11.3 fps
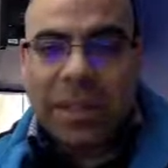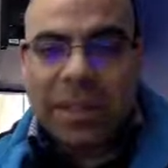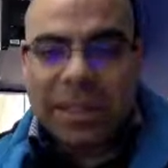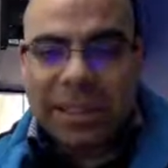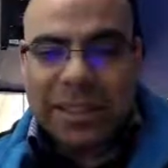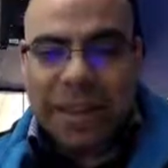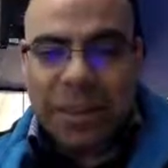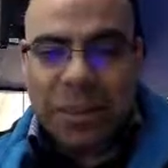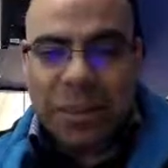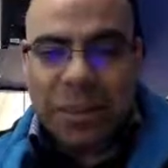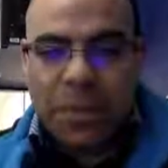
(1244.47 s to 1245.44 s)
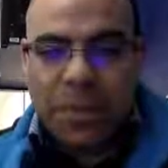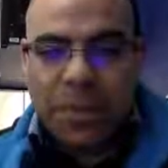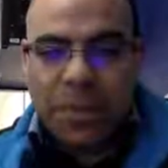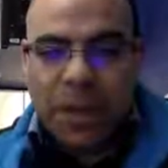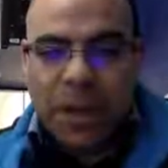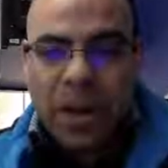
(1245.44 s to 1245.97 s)
at our scale.
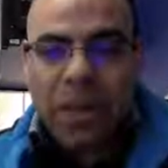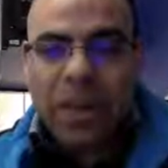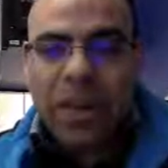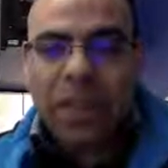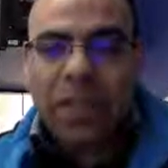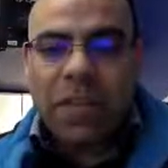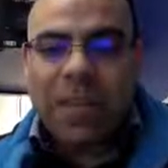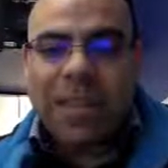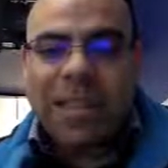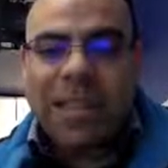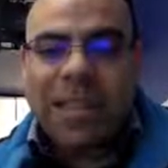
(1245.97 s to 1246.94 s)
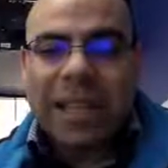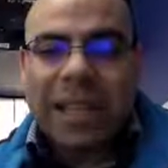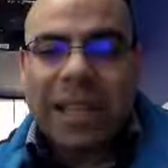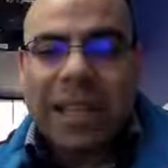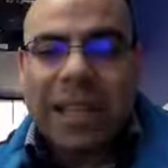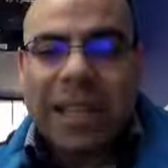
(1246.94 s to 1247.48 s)
I want to go from
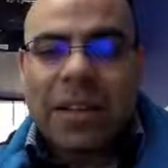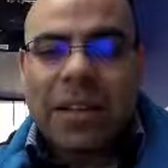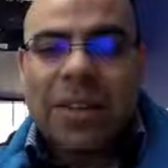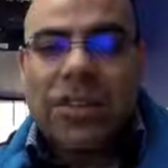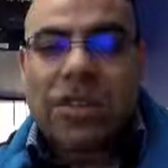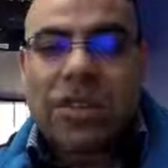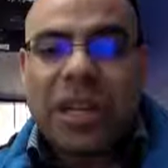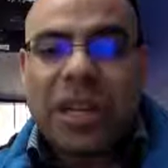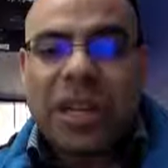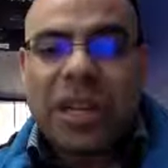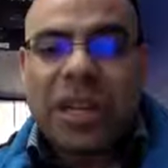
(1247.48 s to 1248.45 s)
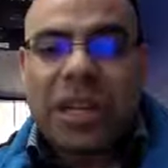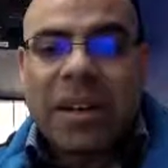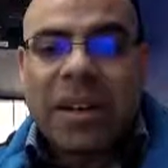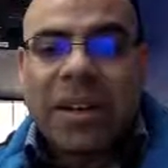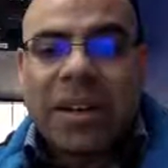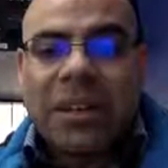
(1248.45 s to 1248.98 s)
C to G.
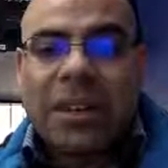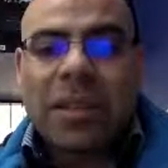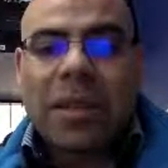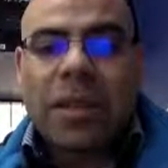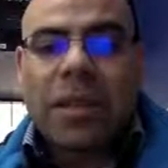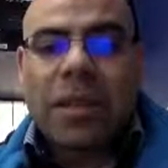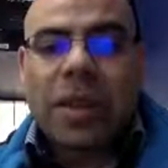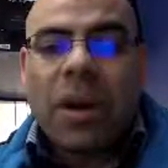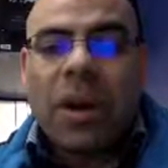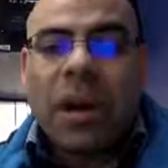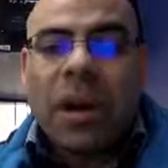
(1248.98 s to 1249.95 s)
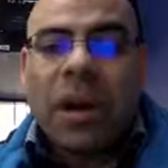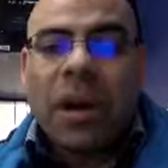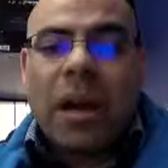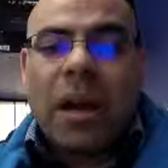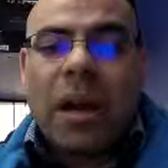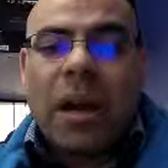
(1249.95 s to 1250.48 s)
So
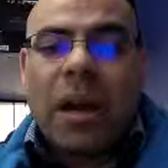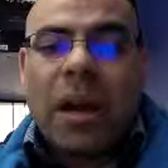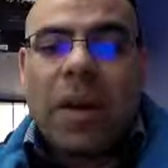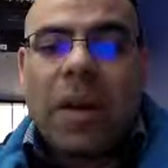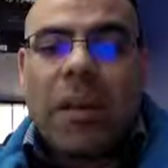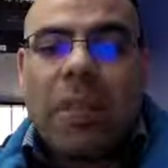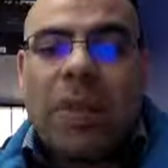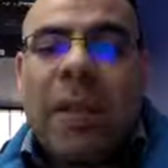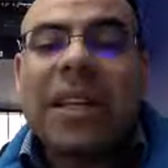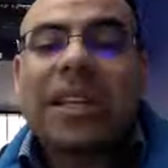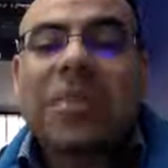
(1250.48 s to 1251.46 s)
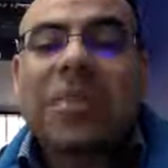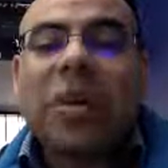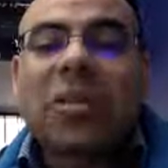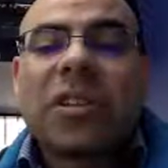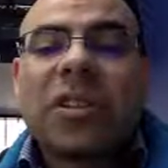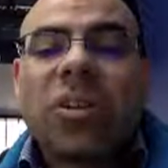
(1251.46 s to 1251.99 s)
B doesn't
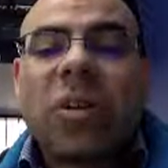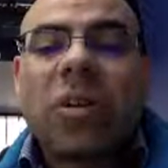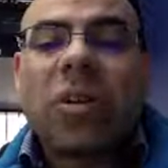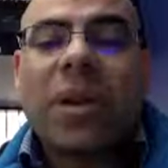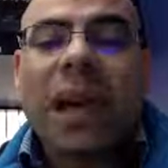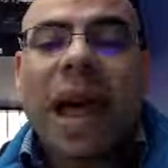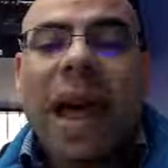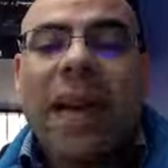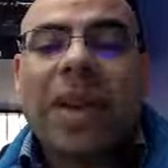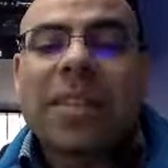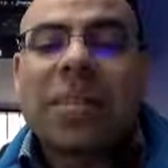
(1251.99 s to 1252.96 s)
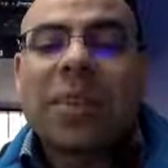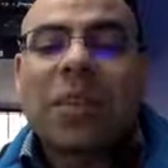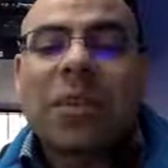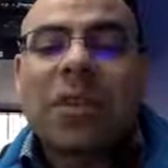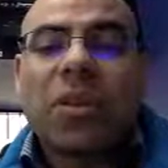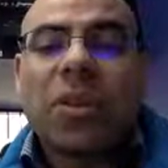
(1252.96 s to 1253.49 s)
belong to the chord, A doesn't belong
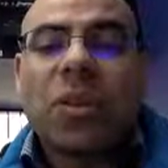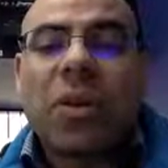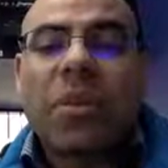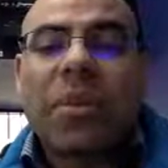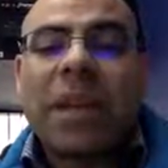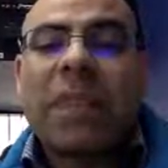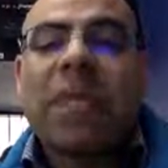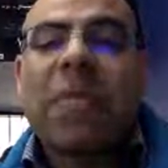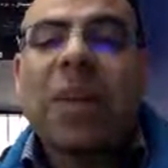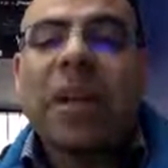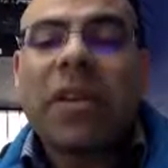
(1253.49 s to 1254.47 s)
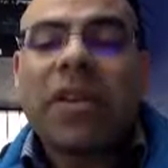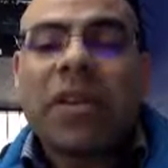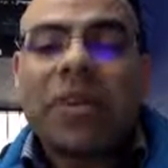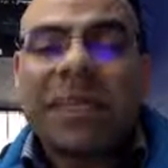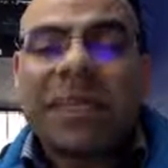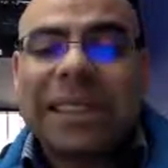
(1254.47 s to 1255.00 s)
to the chord, but if I'm going
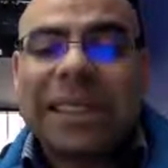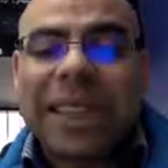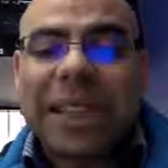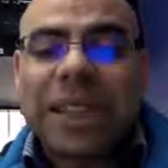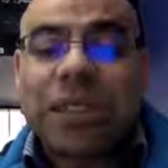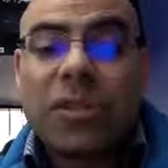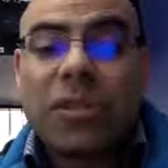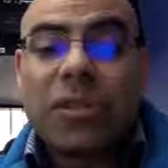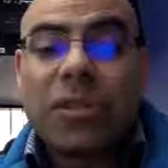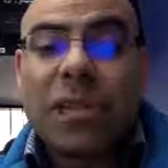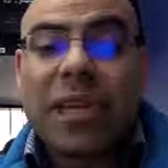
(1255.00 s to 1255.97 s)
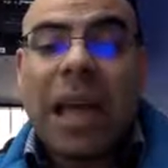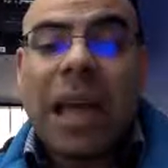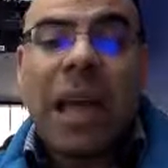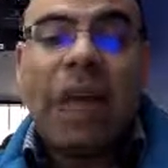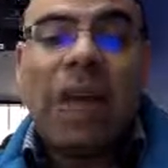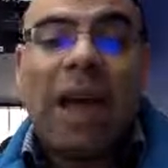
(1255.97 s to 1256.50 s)
from C to G
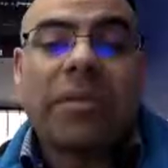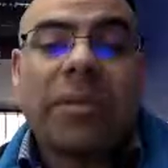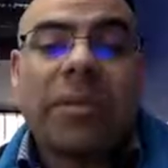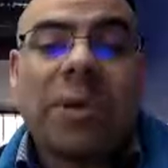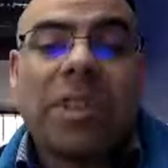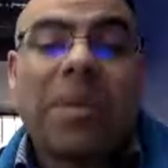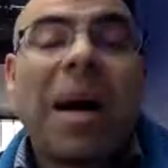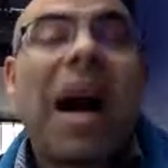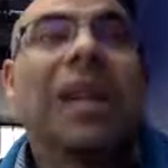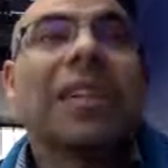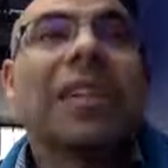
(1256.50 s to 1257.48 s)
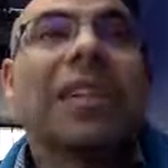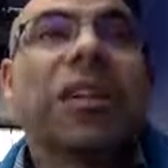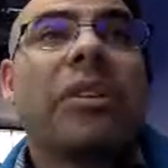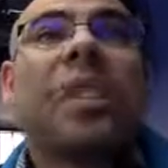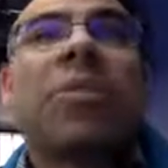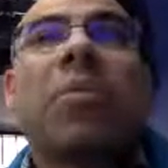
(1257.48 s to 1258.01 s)
and I have them all as passing
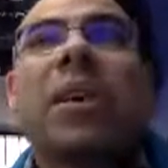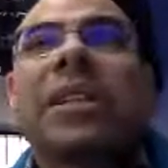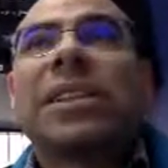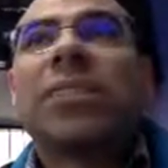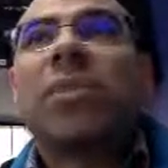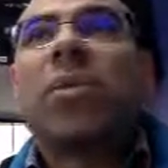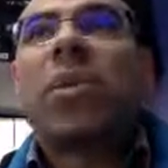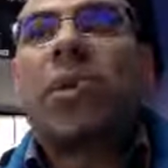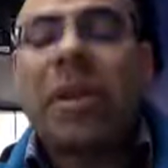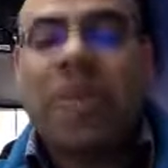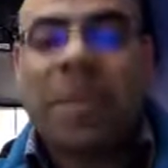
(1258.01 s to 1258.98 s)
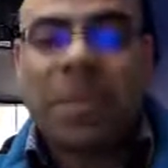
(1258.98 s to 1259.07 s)
notes, it might still work.